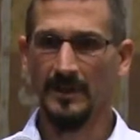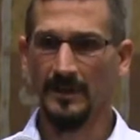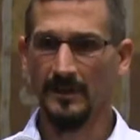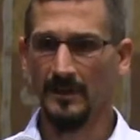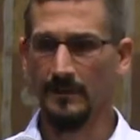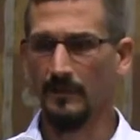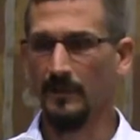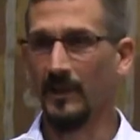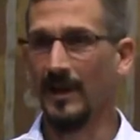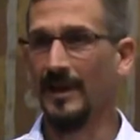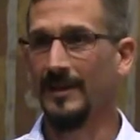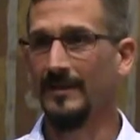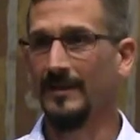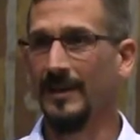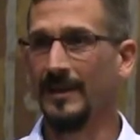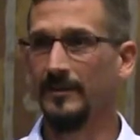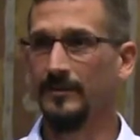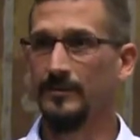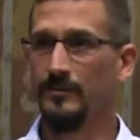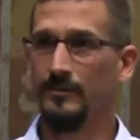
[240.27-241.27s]
can apply
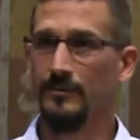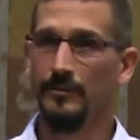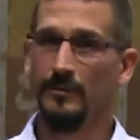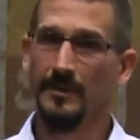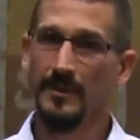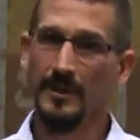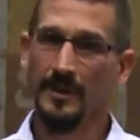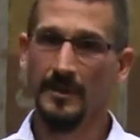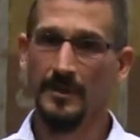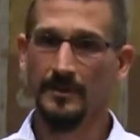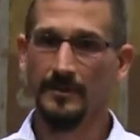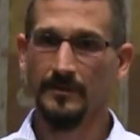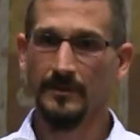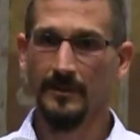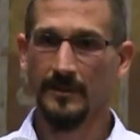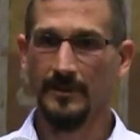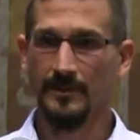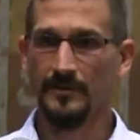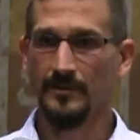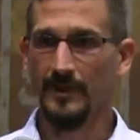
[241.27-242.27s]
that to
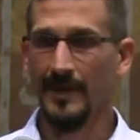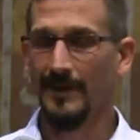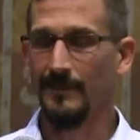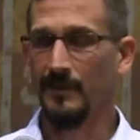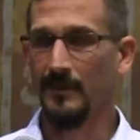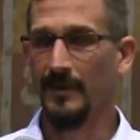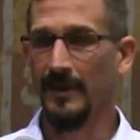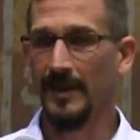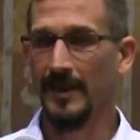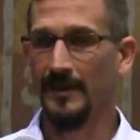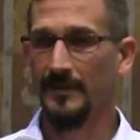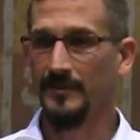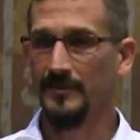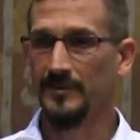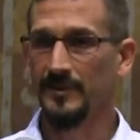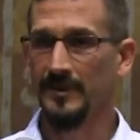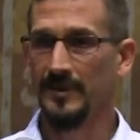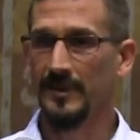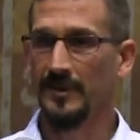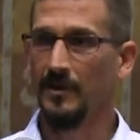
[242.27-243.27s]
tribal lands
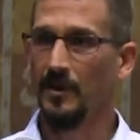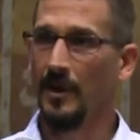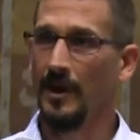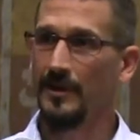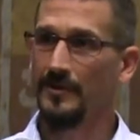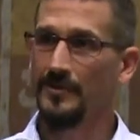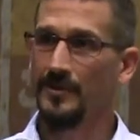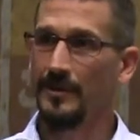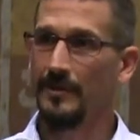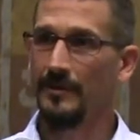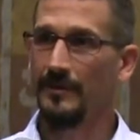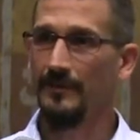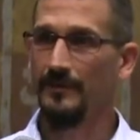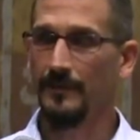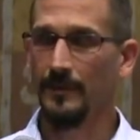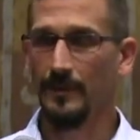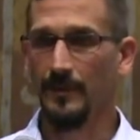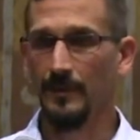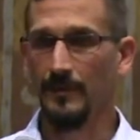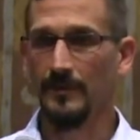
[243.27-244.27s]
to get cost sharing
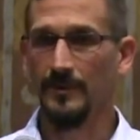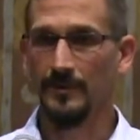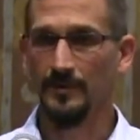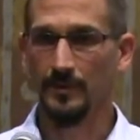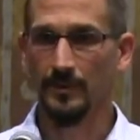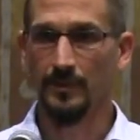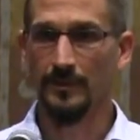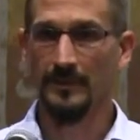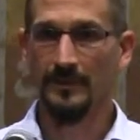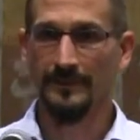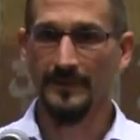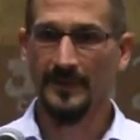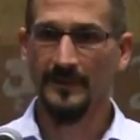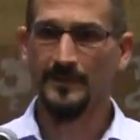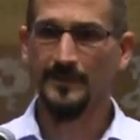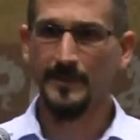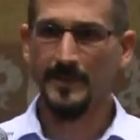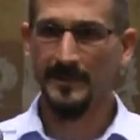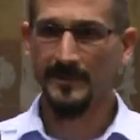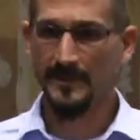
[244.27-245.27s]
for controlling
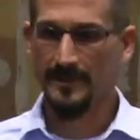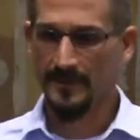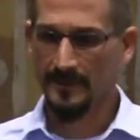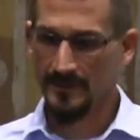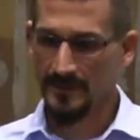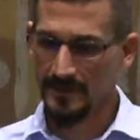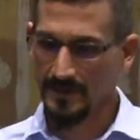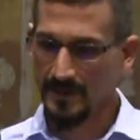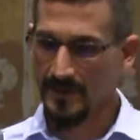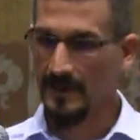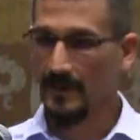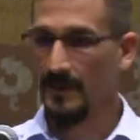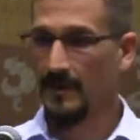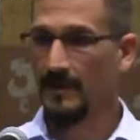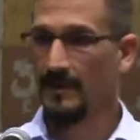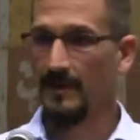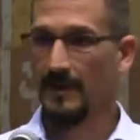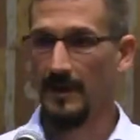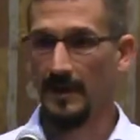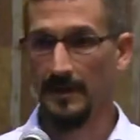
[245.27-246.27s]
invasive species
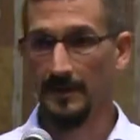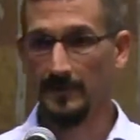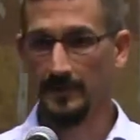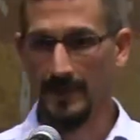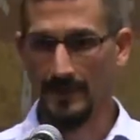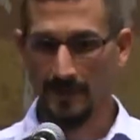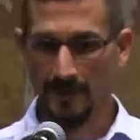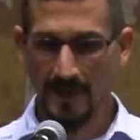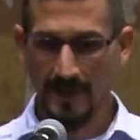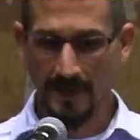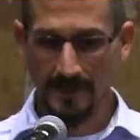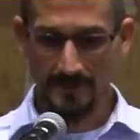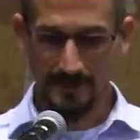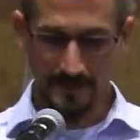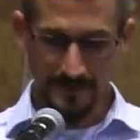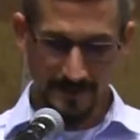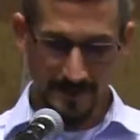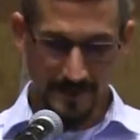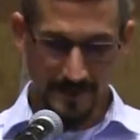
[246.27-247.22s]
on tribal lands.